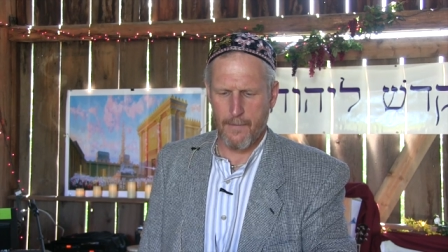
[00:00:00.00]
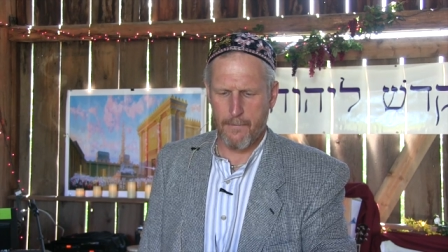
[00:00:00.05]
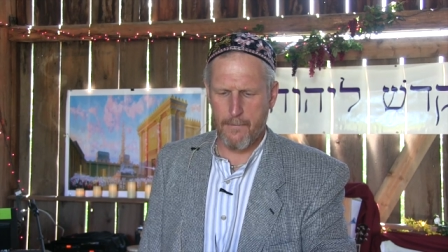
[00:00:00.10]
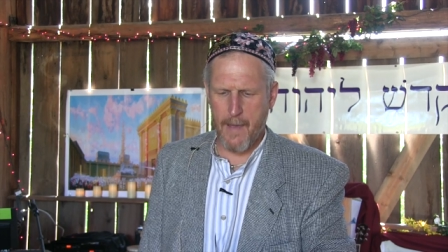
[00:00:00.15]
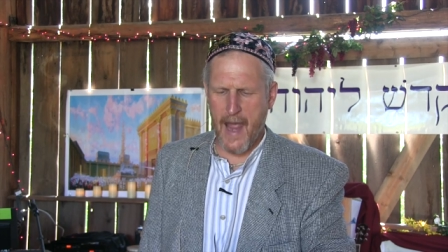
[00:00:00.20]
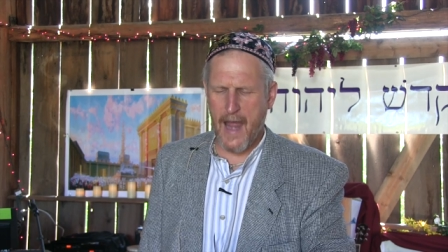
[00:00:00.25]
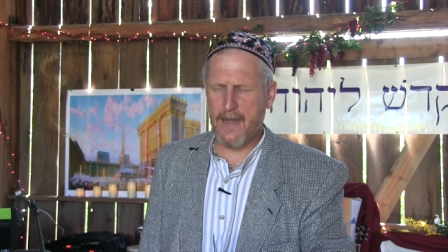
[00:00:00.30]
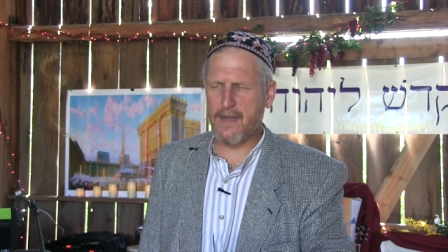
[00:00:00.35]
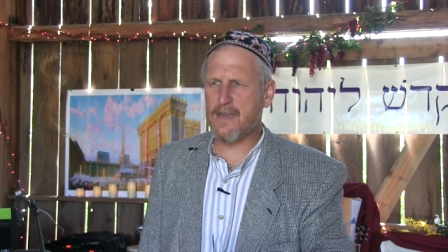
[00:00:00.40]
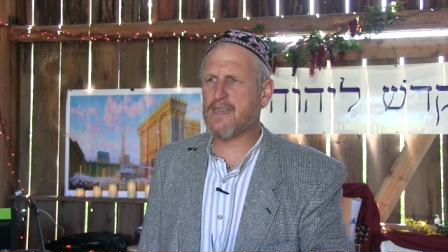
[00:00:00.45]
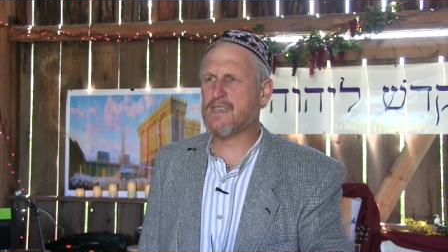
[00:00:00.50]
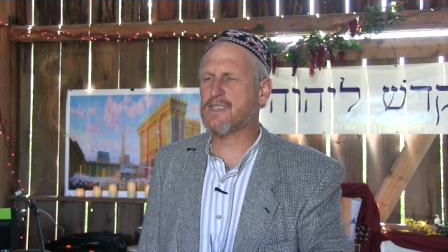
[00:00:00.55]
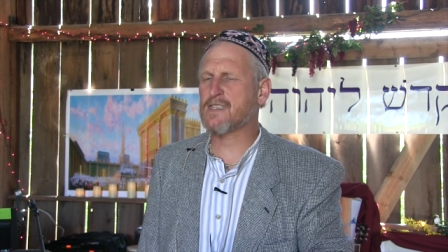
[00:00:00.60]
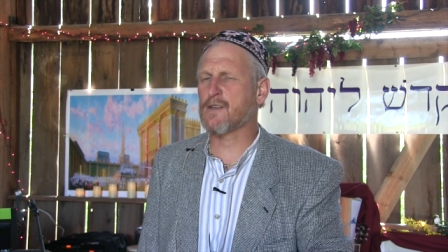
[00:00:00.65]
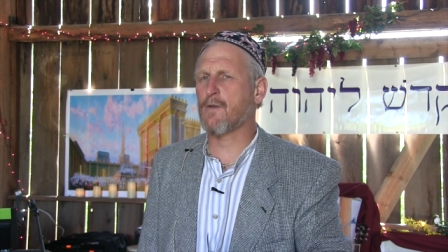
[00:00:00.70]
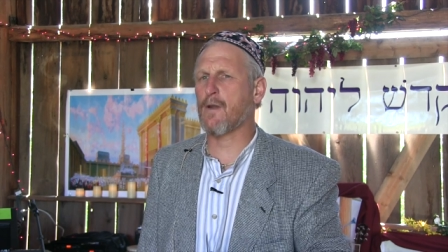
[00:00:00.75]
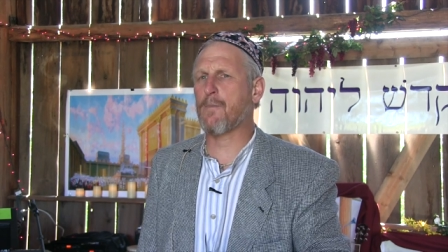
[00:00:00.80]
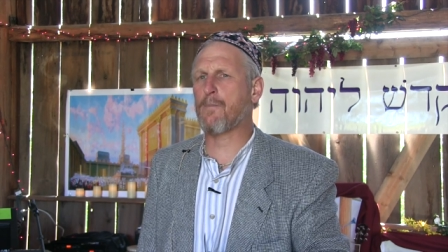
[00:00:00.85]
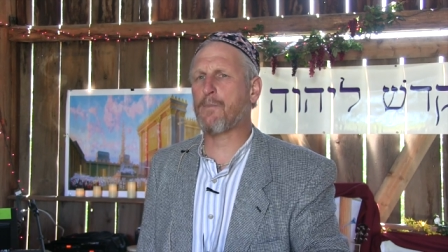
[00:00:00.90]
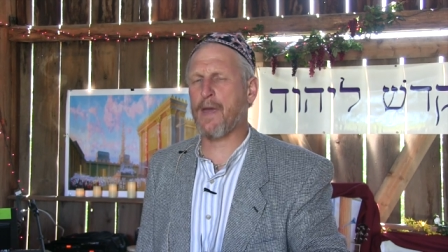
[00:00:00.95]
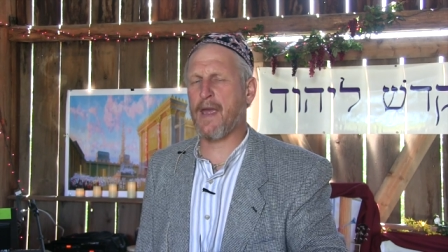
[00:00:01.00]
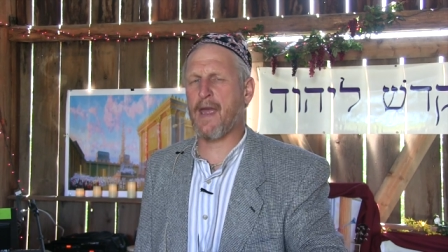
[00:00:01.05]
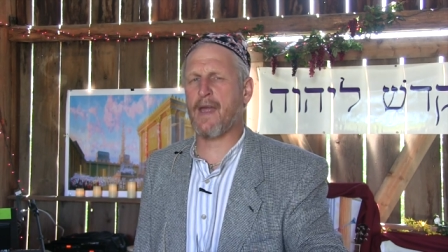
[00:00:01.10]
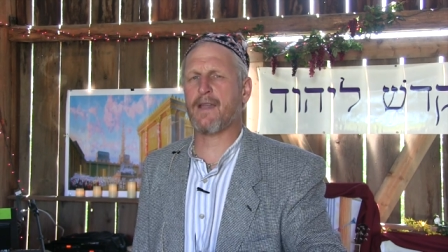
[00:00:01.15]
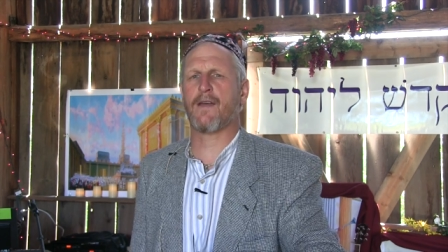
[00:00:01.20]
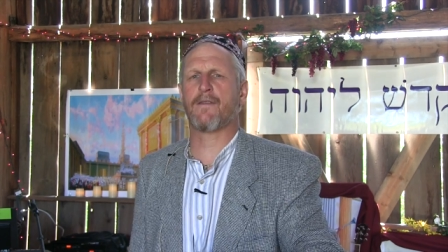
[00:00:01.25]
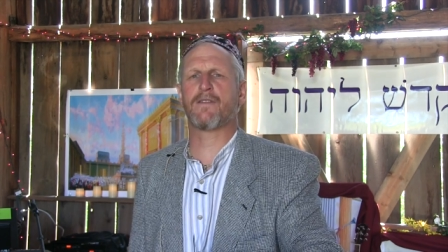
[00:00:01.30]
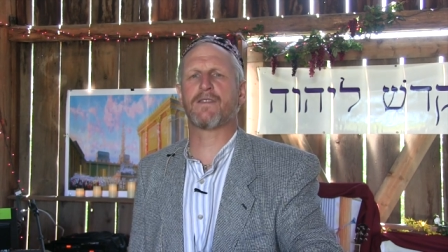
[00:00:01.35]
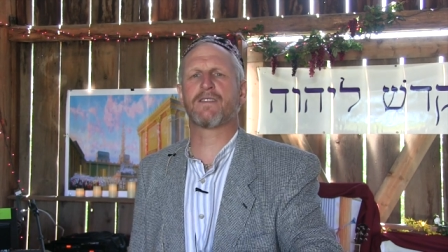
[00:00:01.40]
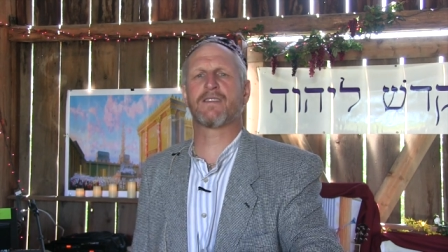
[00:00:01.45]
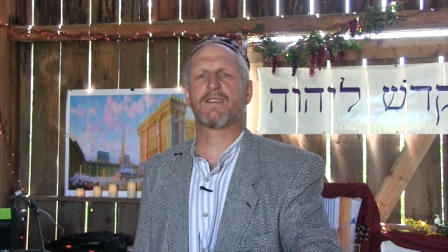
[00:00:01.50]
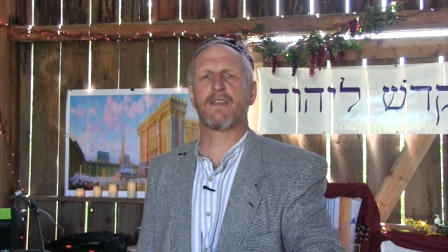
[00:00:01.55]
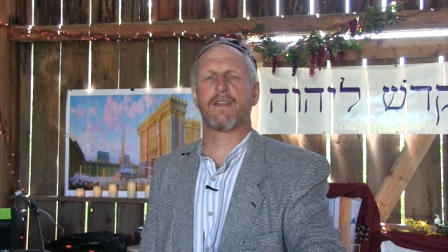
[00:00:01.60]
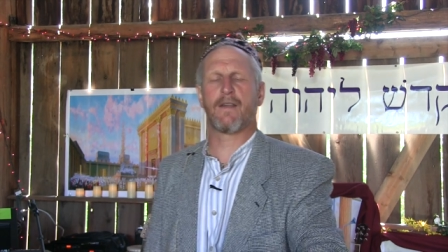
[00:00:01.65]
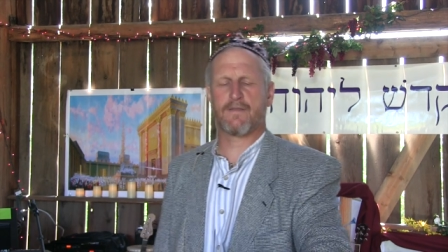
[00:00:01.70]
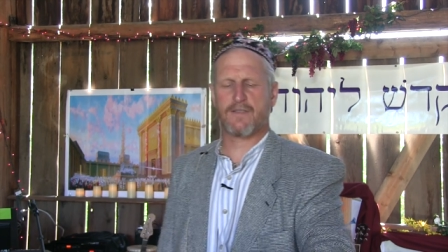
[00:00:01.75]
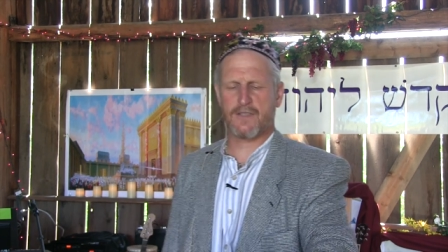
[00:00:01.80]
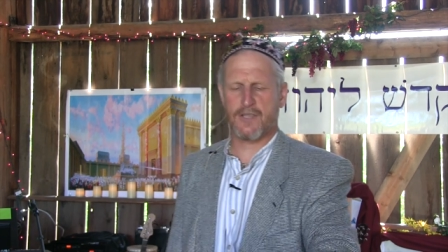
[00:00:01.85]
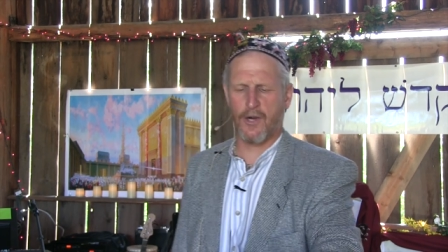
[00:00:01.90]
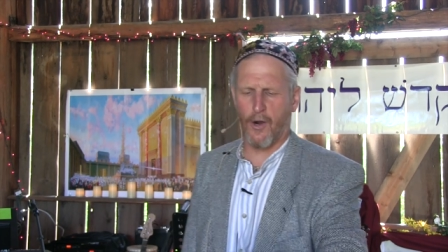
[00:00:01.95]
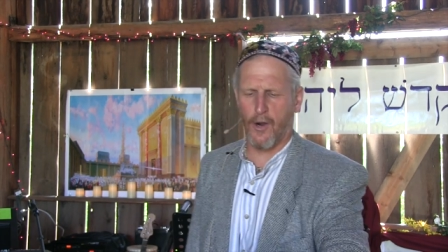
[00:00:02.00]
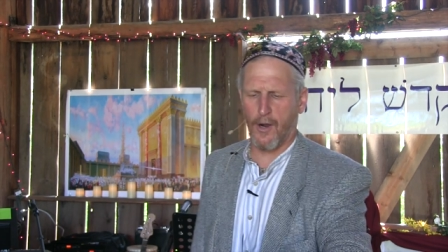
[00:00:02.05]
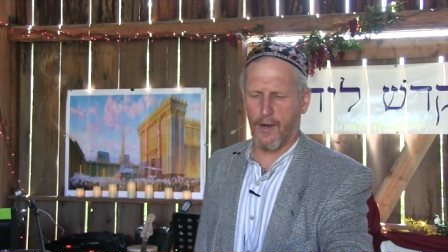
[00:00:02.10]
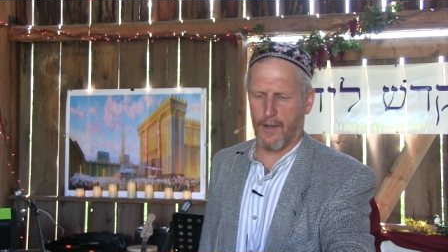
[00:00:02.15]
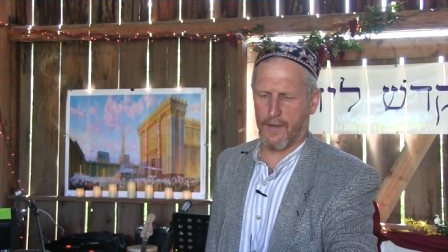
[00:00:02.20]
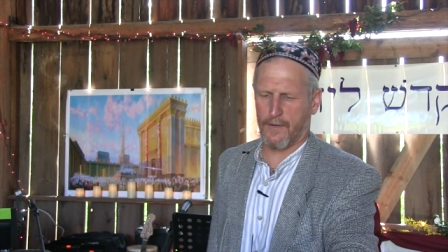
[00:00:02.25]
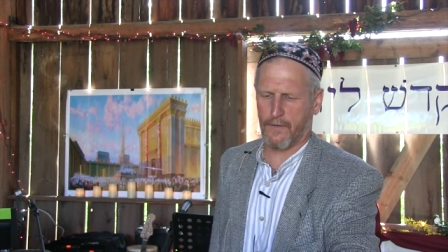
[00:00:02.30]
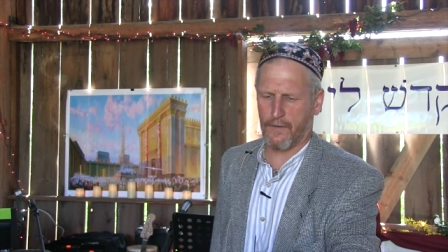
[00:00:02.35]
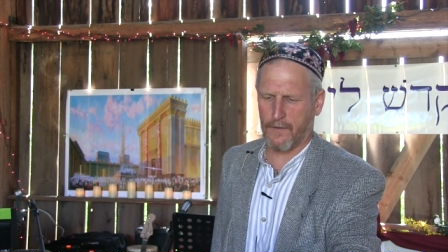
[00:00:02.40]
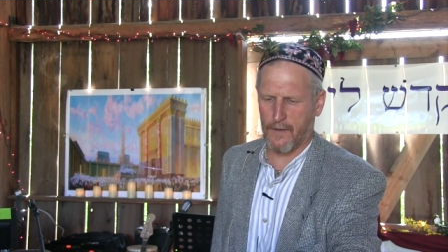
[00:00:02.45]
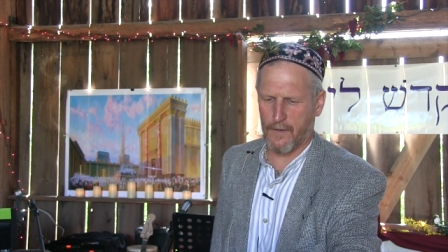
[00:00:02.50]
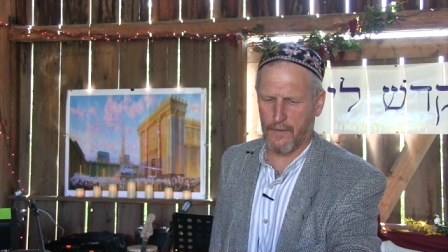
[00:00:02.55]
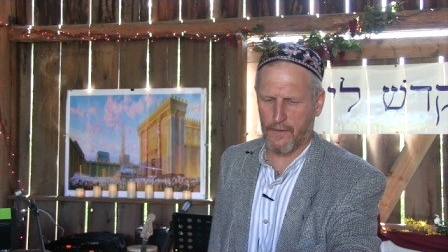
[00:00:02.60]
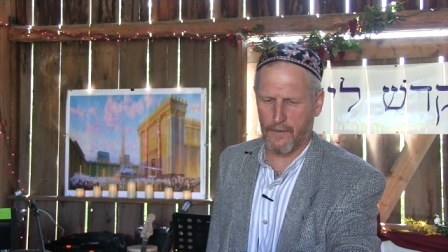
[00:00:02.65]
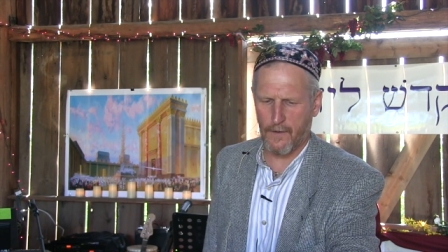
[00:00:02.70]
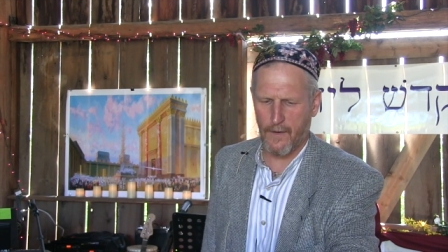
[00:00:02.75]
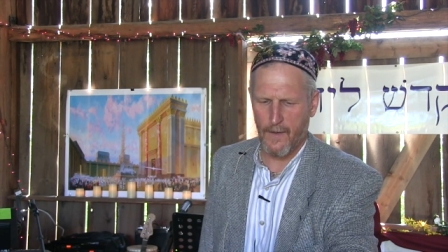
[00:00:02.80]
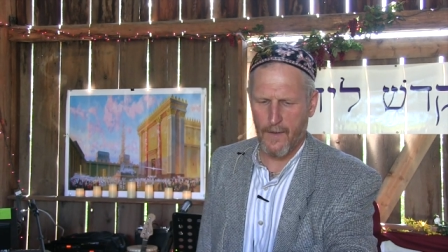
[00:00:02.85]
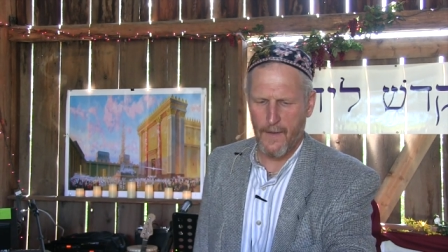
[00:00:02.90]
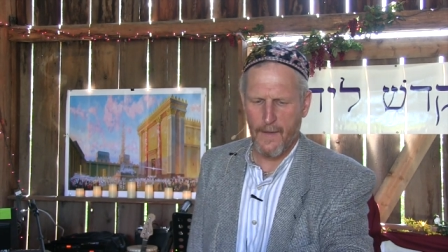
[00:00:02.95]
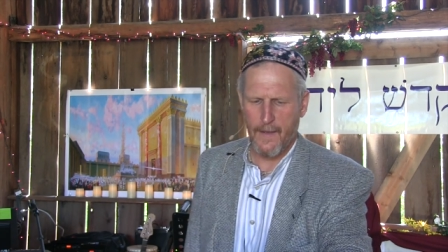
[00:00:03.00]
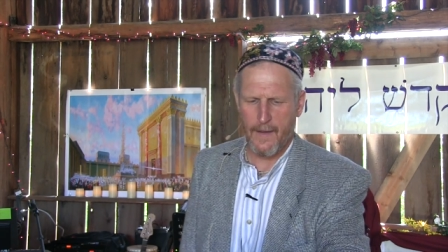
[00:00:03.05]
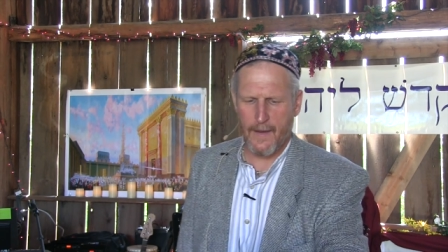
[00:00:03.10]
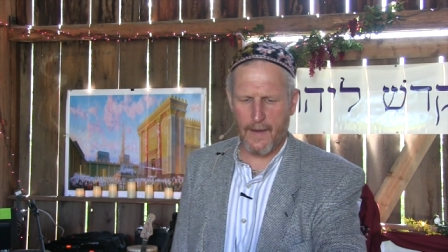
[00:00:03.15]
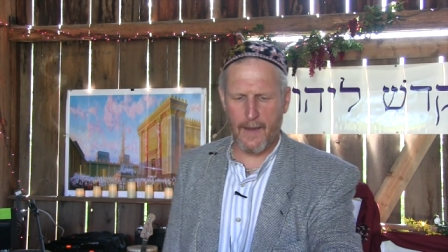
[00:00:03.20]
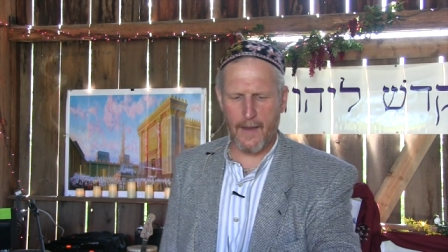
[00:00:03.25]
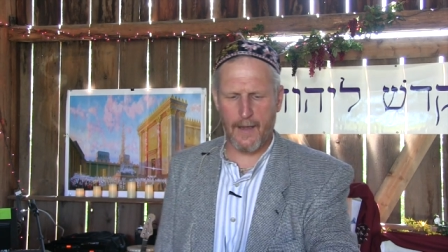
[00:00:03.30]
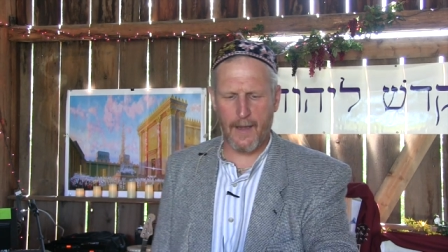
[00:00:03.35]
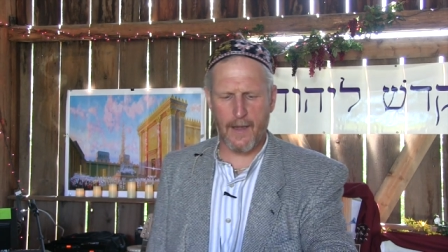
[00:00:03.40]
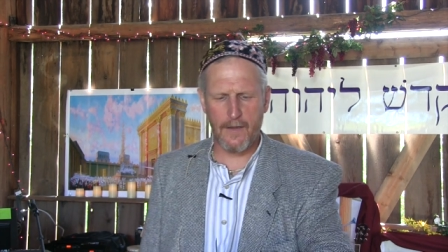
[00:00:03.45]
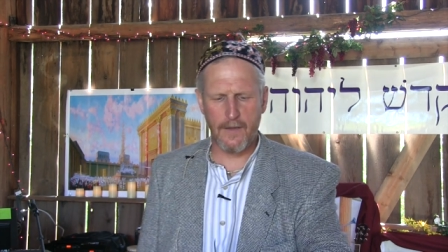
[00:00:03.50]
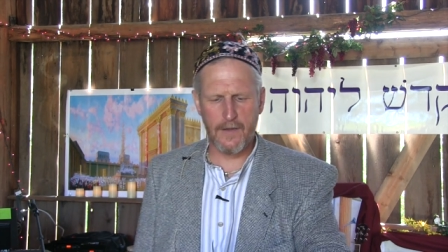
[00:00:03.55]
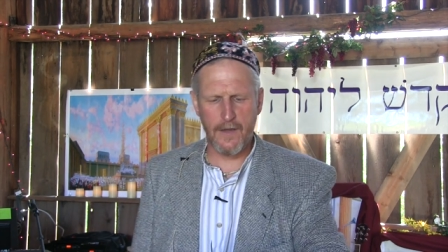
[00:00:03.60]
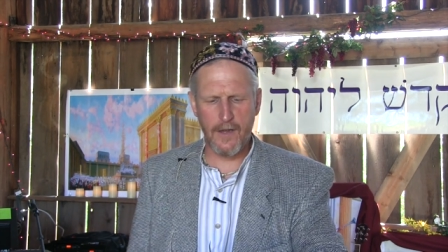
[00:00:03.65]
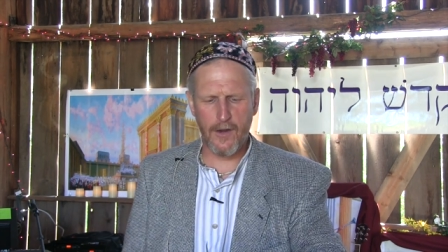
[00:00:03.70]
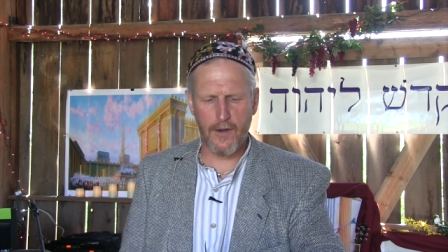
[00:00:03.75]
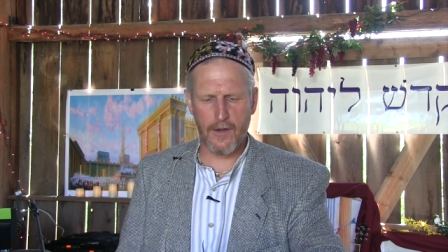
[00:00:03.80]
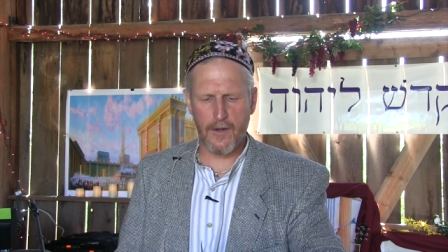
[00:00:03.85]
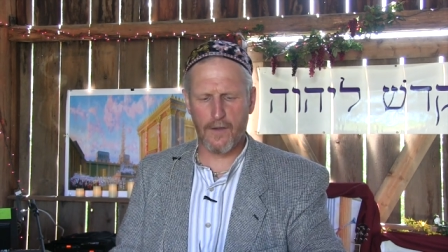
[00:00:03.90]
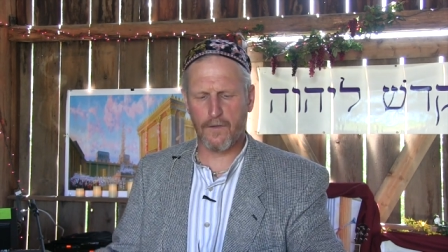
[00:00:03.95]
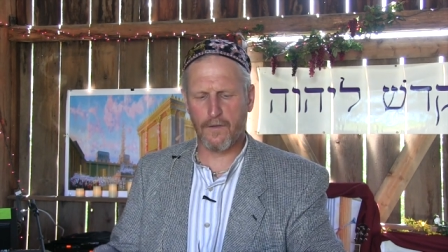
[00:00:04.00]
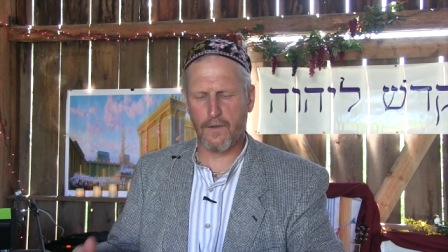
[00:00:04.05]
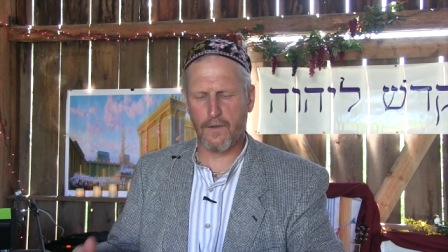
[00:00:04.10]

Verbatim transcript: Man needs to repent of the sin of Torahlessness and get a new and a